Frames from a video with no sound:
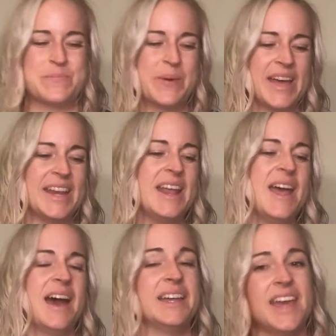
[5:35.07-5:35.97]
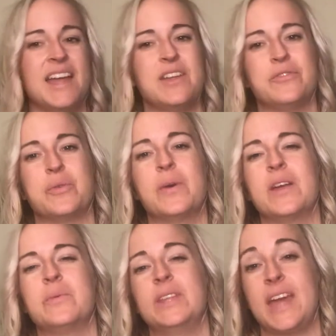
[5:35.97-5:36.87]
But again, if you're
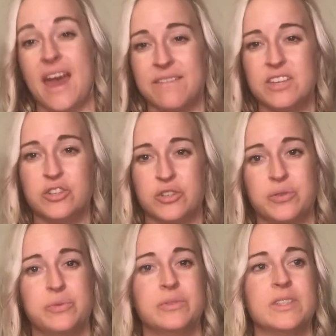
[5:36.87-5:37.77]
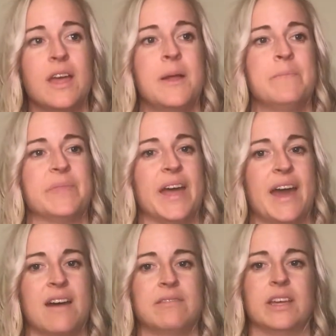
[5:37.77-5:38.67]
wearing really heavy shoes that
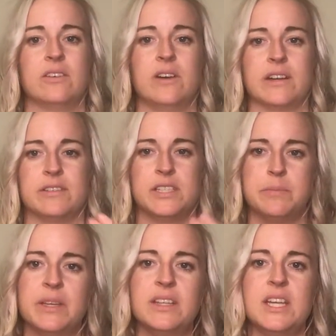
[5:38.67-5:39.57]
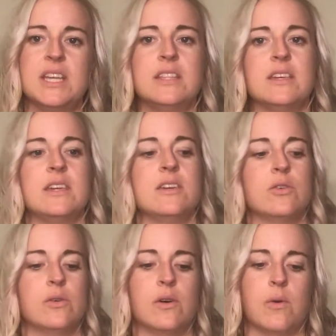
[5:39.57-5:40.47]
have like a lot of stability in the
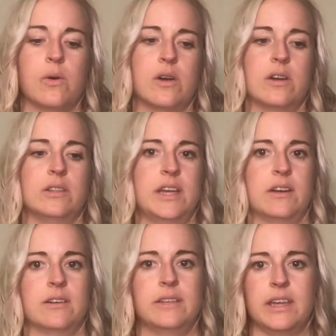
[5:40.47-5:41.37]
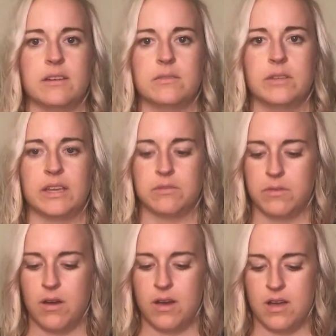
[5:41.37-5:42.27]
heel, or that are like
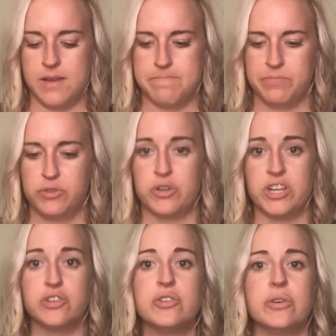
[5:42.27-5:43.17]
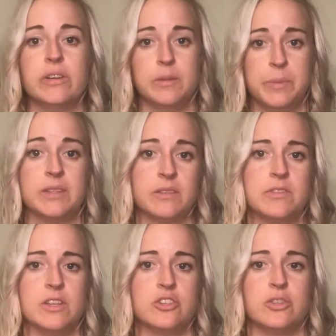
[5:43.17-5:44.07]
traditional Olympic
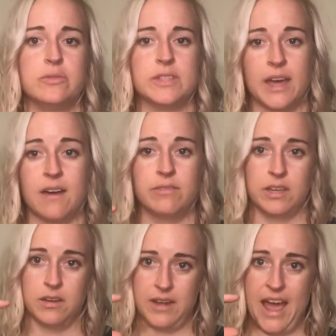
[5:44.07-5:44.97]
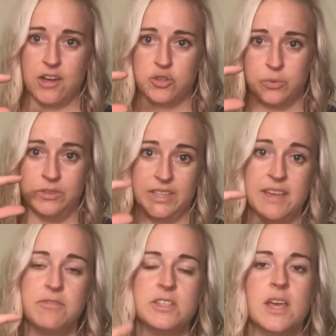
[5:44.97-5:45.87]
lifting shoes that have like an actual
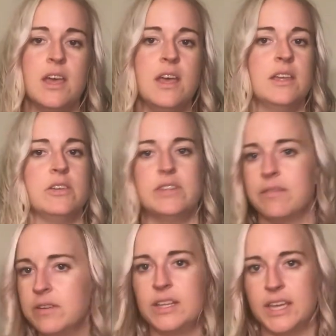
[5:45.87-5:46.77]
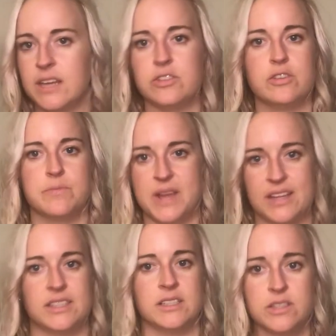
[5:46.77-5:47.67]
lift, you definitely can't do
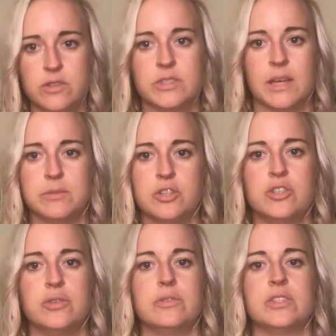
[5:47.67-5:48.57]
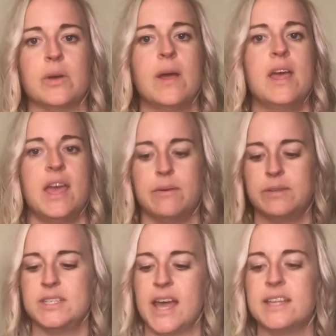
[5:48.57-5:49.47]
gymnastics in those types of shoes. So it
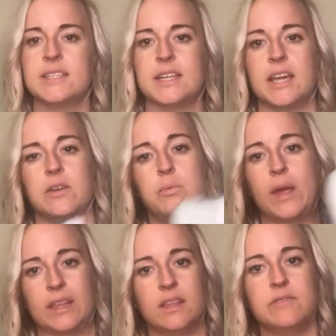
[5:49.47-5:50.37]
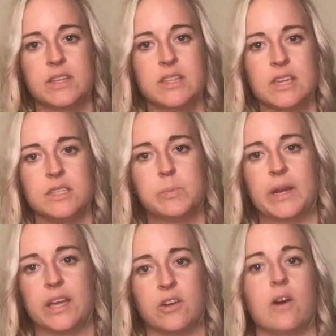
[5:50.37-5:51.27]
was nice that I could weight lift in these, but
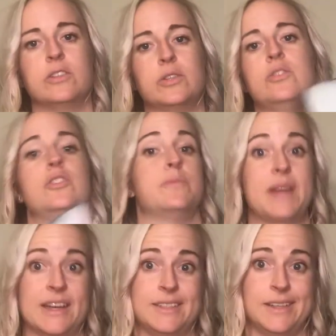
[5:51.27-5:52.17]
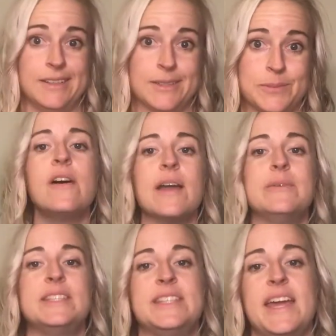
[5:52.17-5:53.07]
I could also do gymnastics. Well, I
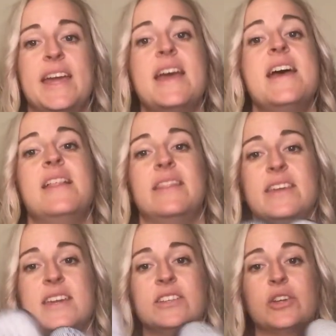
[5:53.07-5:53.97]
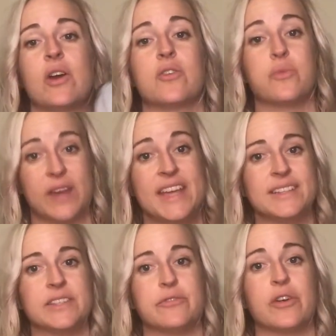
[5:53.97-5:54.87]
would say these are great
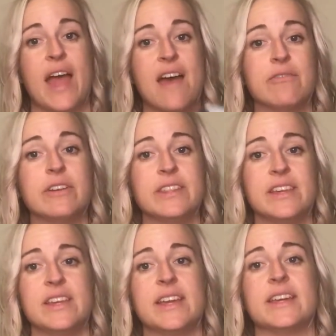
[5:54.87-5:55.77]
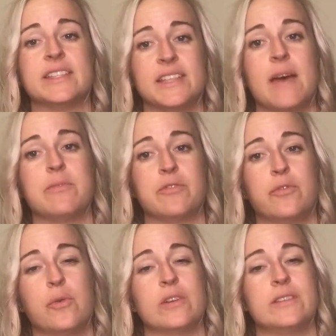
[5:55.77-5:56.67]
for everything except
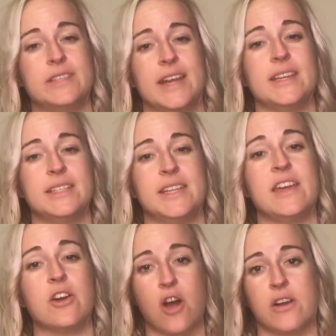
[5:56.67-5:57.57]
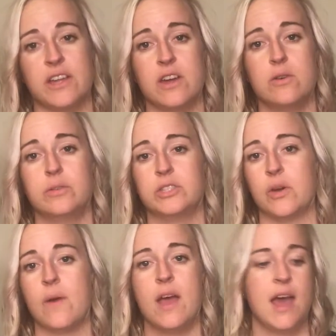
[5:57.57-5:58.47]
for steady state cardio.
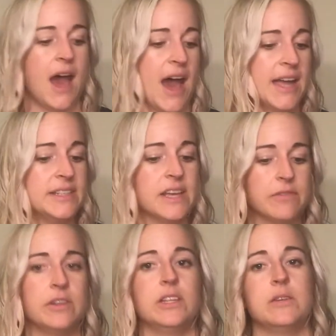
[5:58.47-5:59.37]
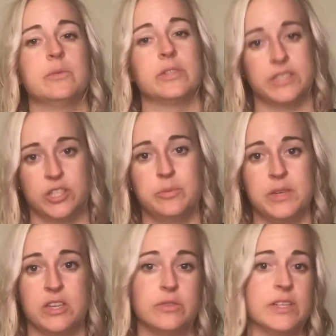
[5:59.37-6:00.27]
So I definitely will still be
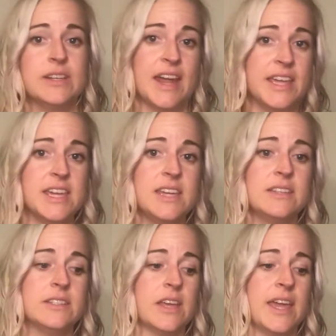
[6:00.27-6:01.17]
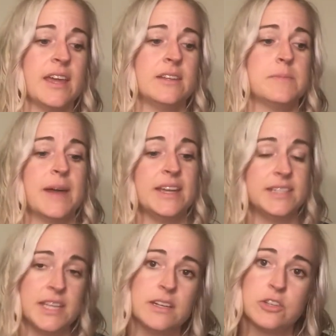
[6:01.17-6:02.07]
using Nikes and my
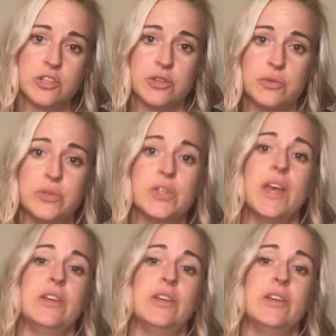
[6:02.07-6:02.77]
Adidas shoes